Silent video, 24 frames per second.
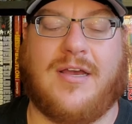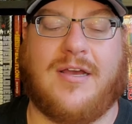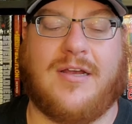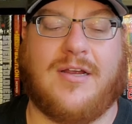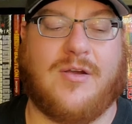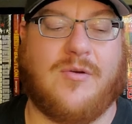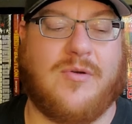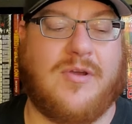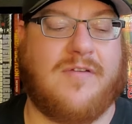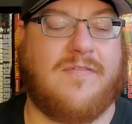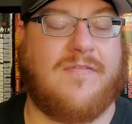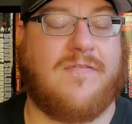
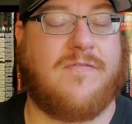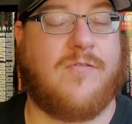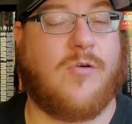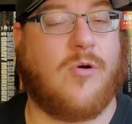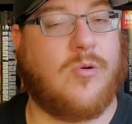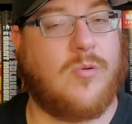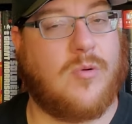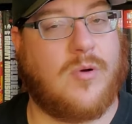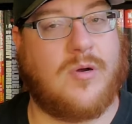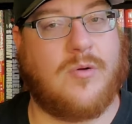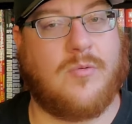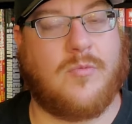going
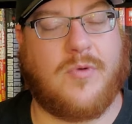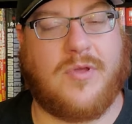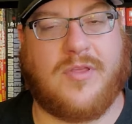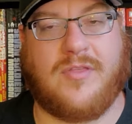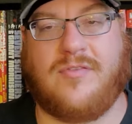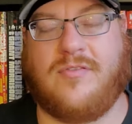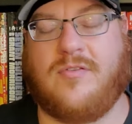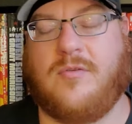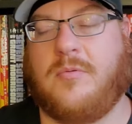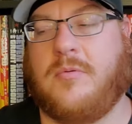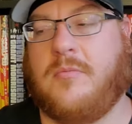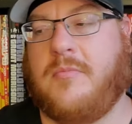forward
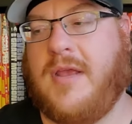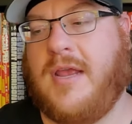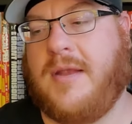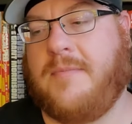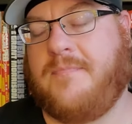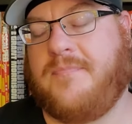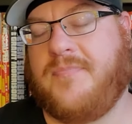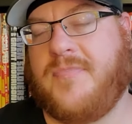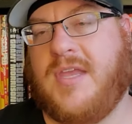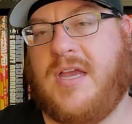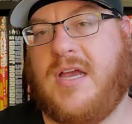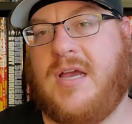with
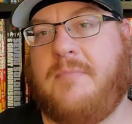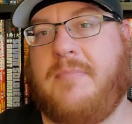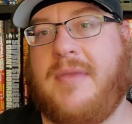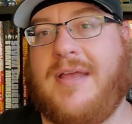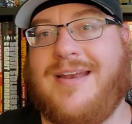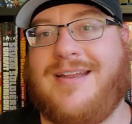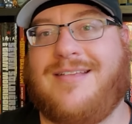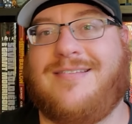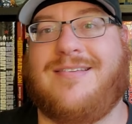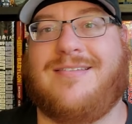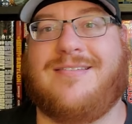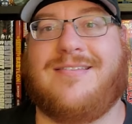Superman.
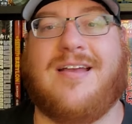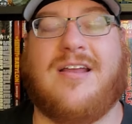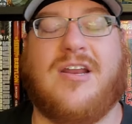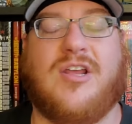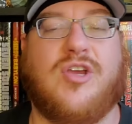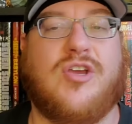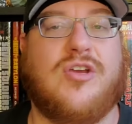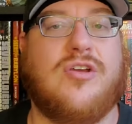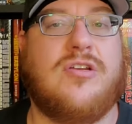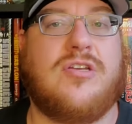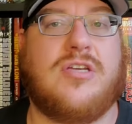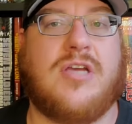Bendis has done a
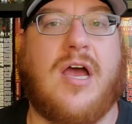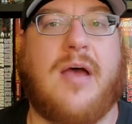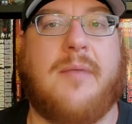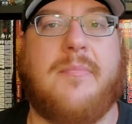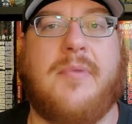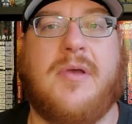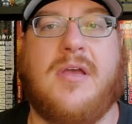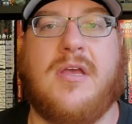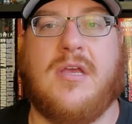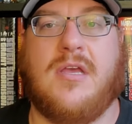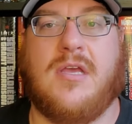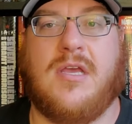good
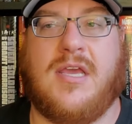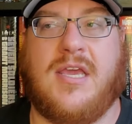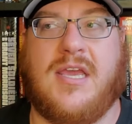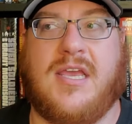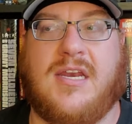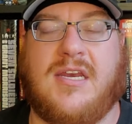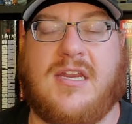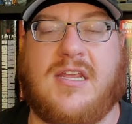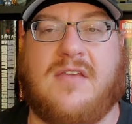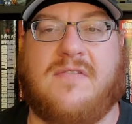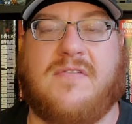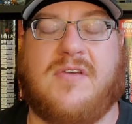job
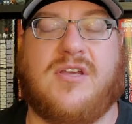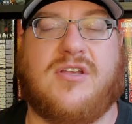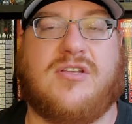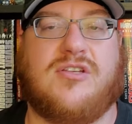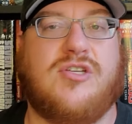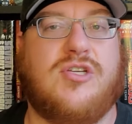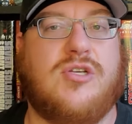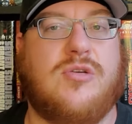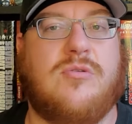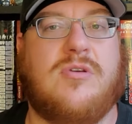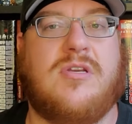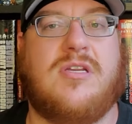in giving us
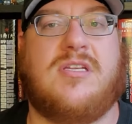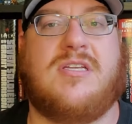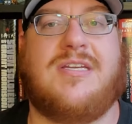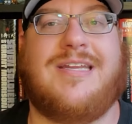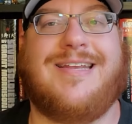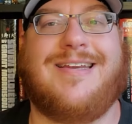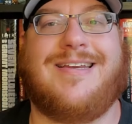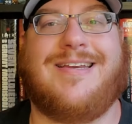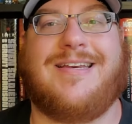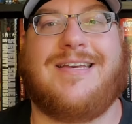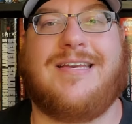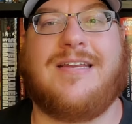two
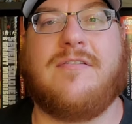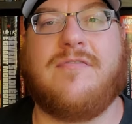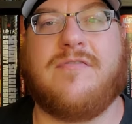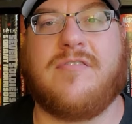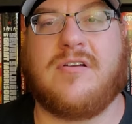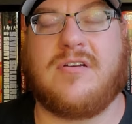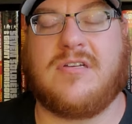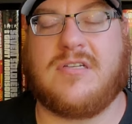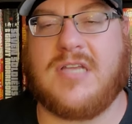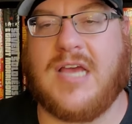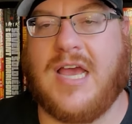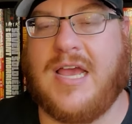distinct
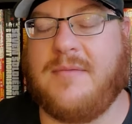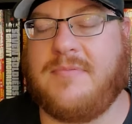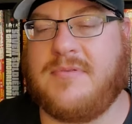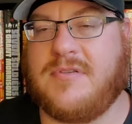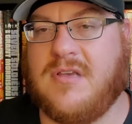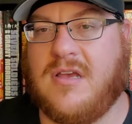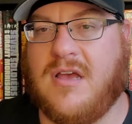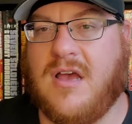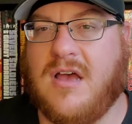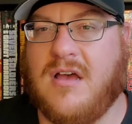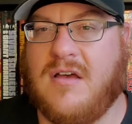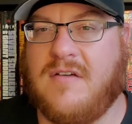different
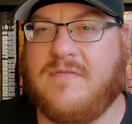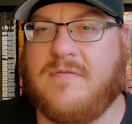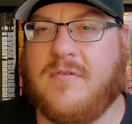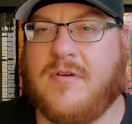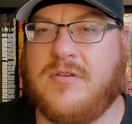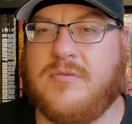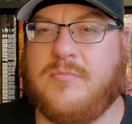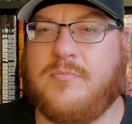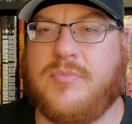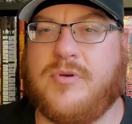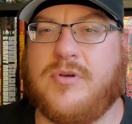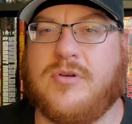types of
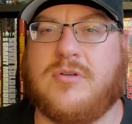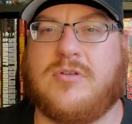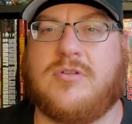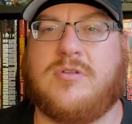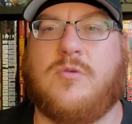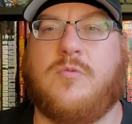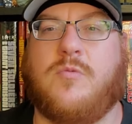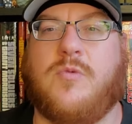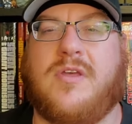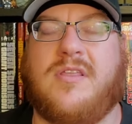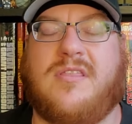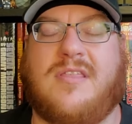books
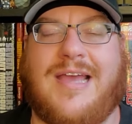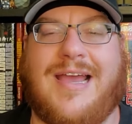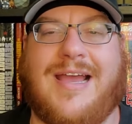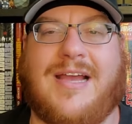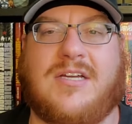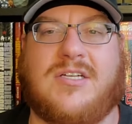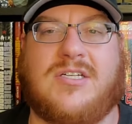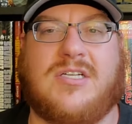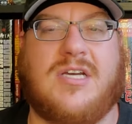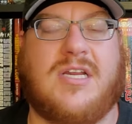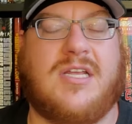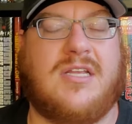with
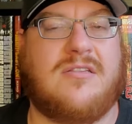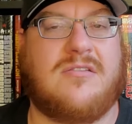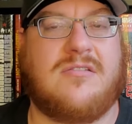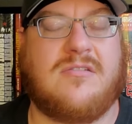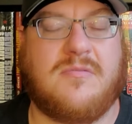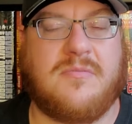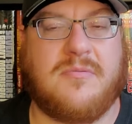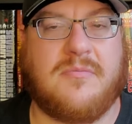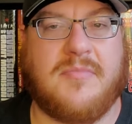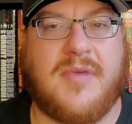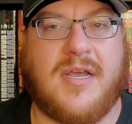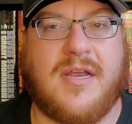Action and
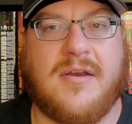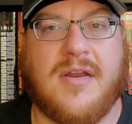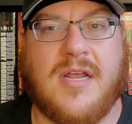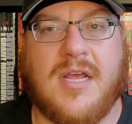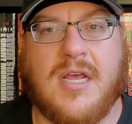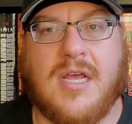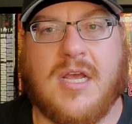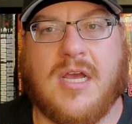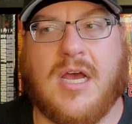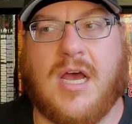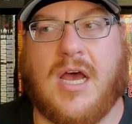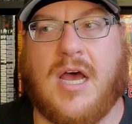Superman,
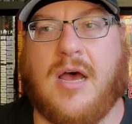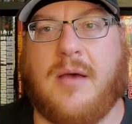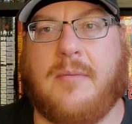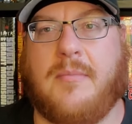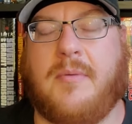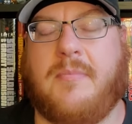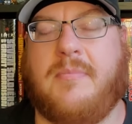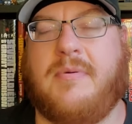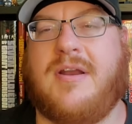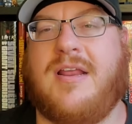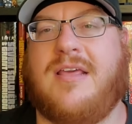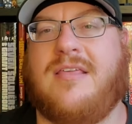
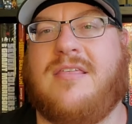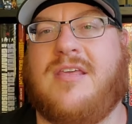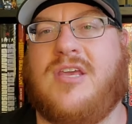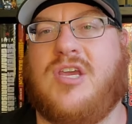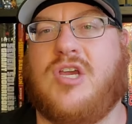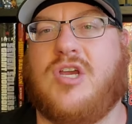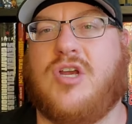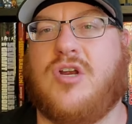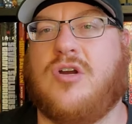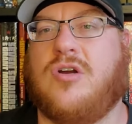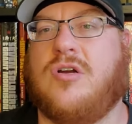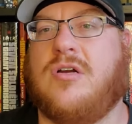but I
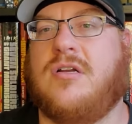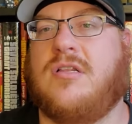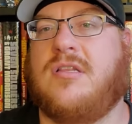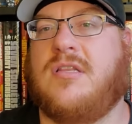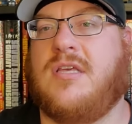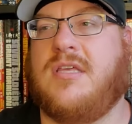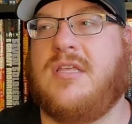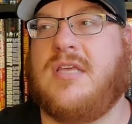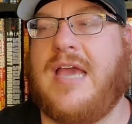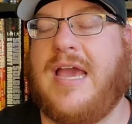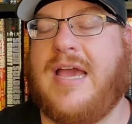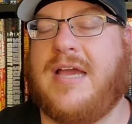think
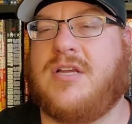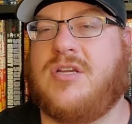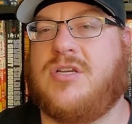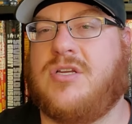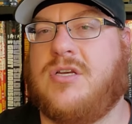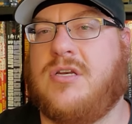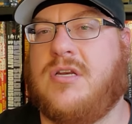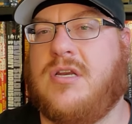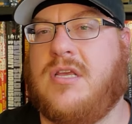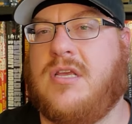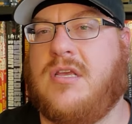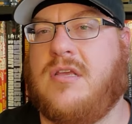currently
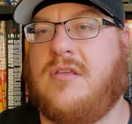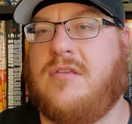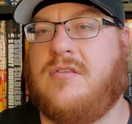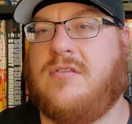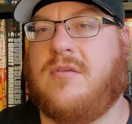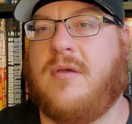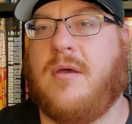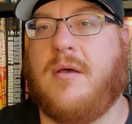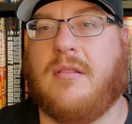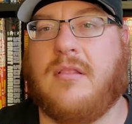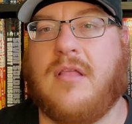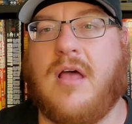Action is
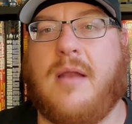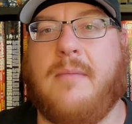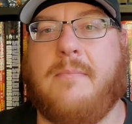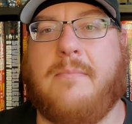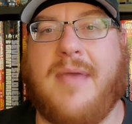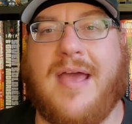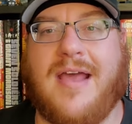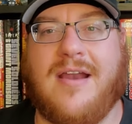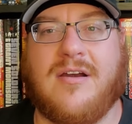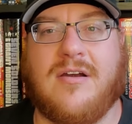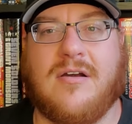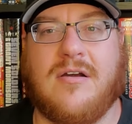a lot
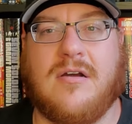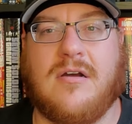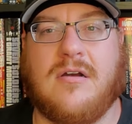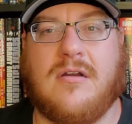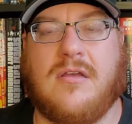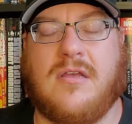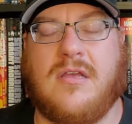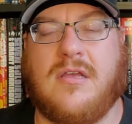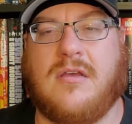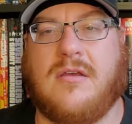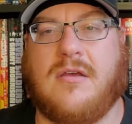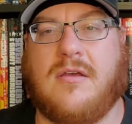better
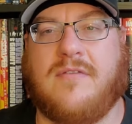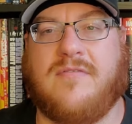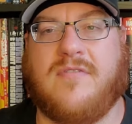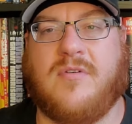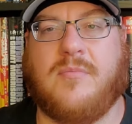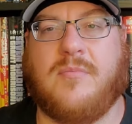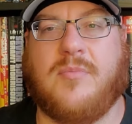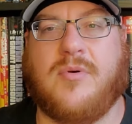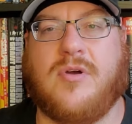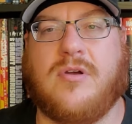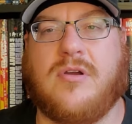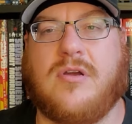of a
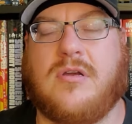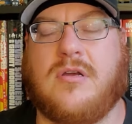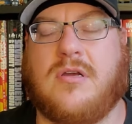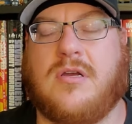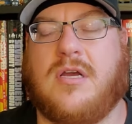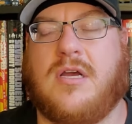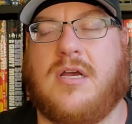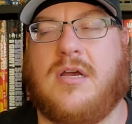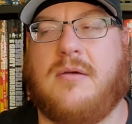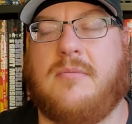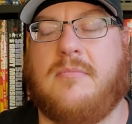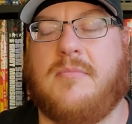book,
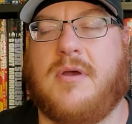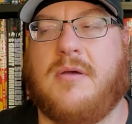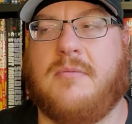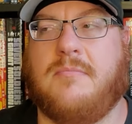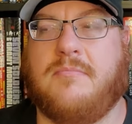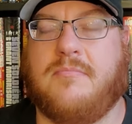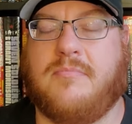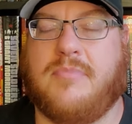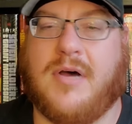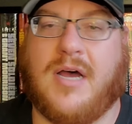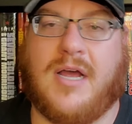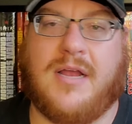
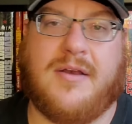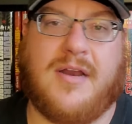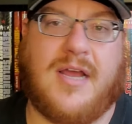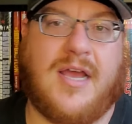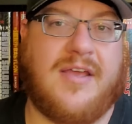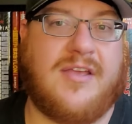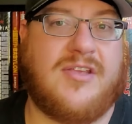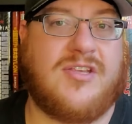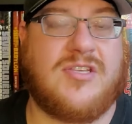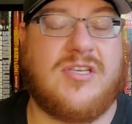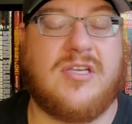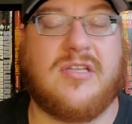but
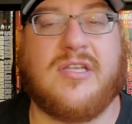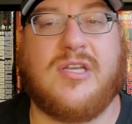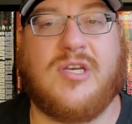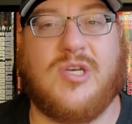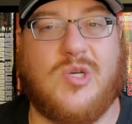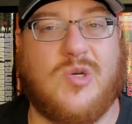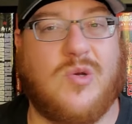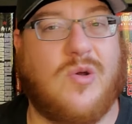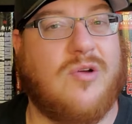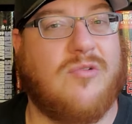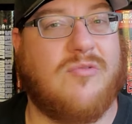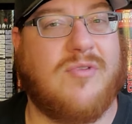I still
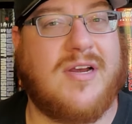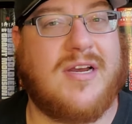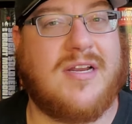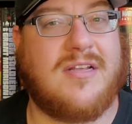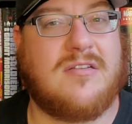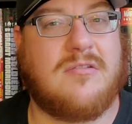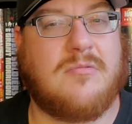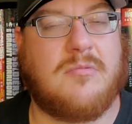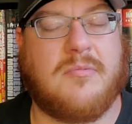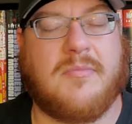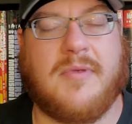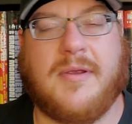enjoy reading
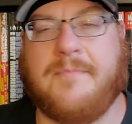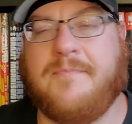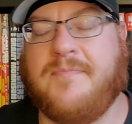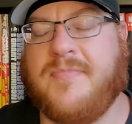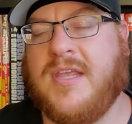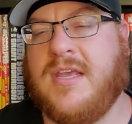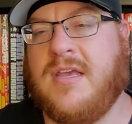Superman.